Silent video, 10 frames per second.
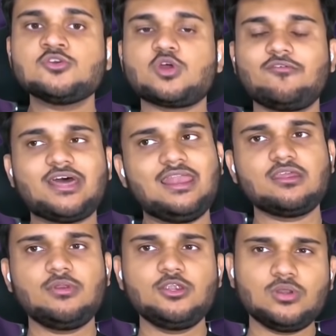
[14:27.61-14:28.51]
So I would highly
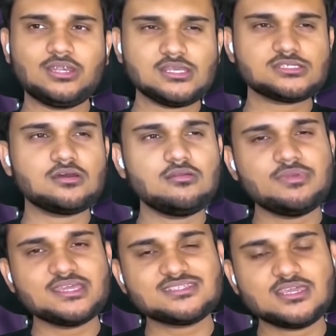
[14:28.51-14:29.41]
recommend to at least learn
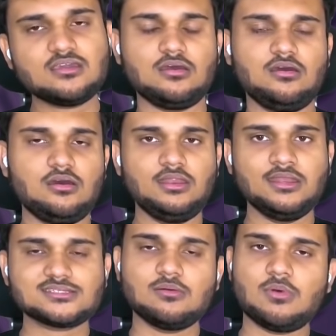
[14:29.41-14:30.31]
basic
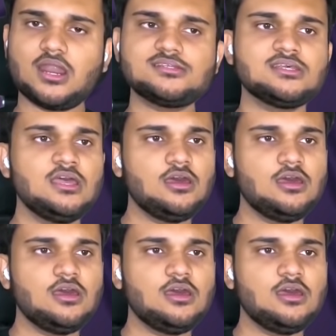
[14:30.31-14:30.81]
Linux commands,